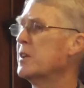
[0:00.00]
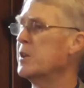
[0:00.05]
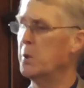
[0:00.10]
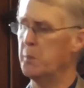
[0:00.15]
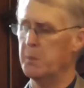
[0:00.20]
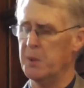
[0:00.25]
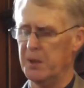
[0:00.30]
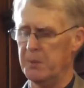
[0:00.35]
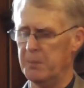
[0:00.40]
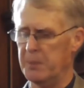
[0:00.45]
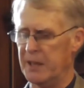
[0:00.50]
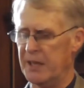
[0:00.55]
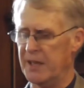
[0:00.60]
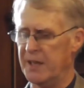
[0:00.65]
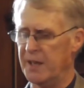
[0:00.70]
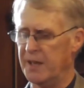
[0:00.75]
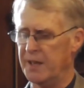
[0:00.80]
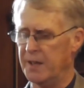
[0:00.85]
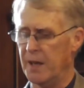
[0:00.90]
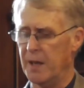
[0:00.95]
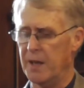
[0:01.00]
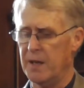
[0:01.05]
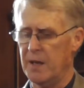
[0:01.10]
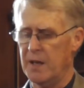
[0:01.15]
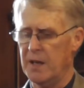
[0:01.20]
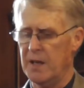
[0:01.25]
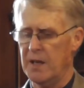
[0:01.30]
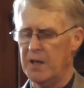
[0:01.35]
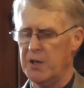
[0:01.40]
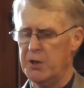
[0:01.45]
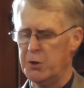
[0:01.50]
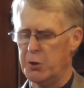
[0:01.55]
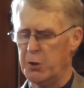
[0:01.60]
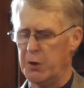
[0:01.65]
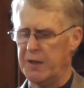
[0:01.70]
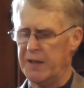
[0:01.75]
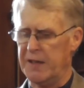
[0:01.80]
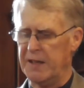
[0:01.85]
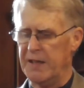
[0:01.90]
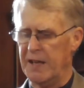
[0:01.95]
human being,
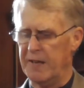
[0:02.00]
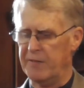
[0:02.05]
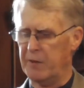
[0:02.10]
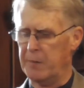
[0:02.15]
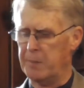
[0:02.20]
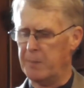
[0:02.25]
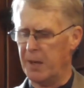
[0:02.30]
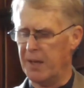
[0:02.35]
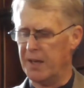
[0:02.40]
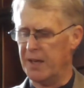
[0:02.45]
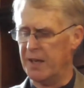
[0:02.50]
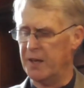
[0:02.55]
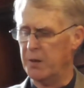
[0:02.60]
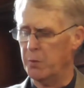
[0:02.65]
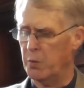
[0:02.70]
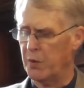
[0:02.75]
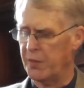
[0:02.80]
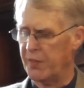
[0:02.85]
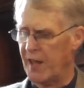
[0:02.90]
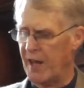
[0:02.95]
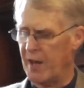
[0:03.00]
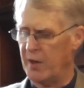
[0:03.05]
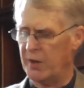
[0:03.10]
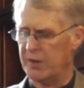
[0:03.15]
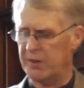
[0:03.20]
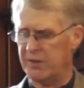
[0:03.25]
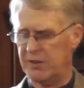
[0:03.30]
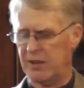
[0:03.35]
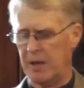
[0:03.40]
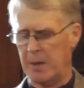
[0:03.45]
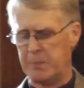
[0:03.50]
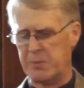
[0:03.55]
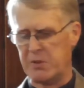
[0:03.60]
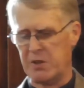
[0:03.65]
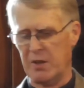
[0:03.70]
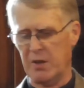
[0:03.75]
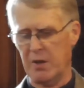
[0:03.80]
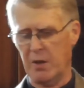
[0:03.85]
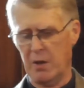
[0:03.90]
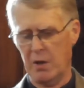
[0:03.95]
treating everybody without
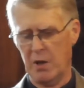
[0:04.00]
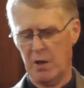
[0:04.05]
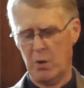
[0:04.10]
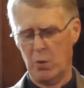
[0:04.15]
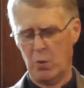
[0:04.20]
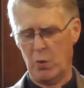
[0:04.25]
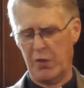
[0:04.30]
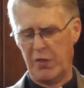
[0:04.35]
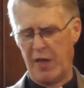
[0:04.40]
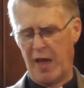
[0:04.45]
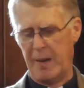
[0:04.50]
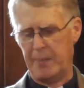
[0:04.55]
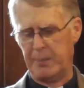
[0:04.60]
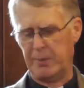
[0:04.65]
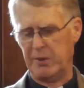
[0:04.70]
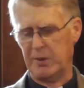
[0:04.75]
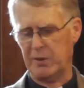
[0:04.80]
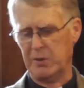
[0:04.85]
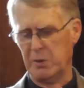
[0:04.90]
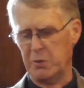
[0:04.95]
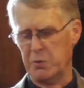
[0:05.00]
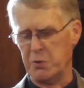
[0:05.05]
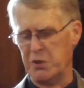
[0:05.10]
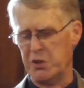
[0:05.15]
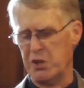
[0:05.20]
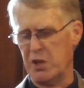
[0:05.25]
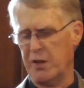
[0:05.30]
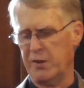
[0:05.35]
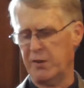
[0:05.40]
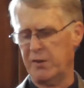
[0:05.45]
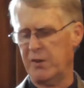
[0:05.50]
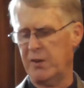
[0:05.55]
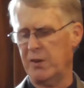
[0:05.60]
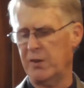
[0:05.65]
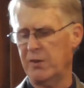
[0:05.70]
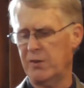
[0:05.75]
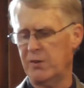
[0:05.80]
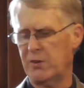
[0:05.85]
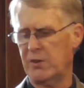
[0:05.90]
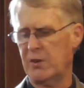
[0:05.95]
exception with absolute
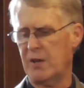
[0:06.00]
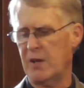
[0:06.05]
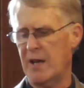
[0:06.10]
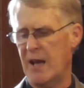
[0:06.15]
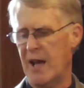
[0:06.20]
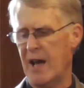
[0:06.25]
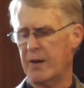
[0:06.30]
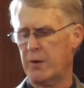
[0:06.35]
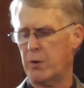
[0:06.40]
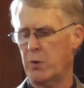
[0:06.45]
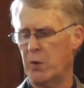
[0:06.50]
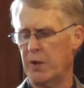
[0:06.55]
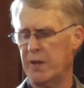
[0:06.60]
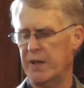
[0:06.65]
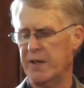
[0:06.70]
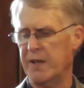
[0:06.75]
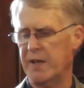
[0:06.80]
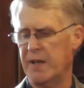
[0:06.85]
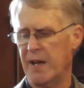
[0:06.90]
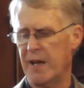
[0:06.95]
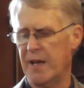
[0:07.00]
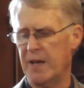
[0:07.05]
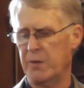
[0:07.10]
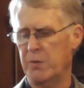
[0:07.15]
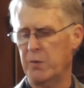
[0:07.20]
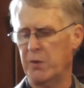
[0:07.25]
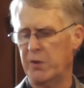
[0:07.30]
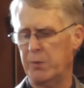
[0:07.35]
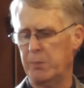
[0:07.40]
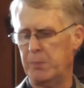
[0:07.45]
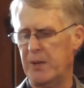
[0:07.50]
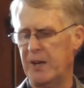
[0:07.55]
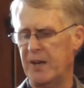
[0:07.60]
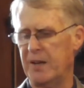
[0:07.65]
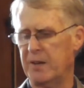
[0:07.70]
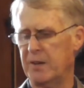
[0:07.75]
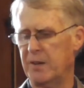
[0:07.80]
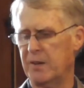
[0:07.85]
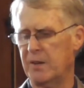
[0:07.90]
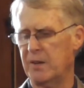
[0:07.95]
justice, equity, and
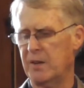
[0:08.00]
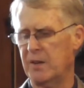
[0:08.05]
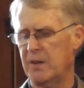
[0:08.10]
respect.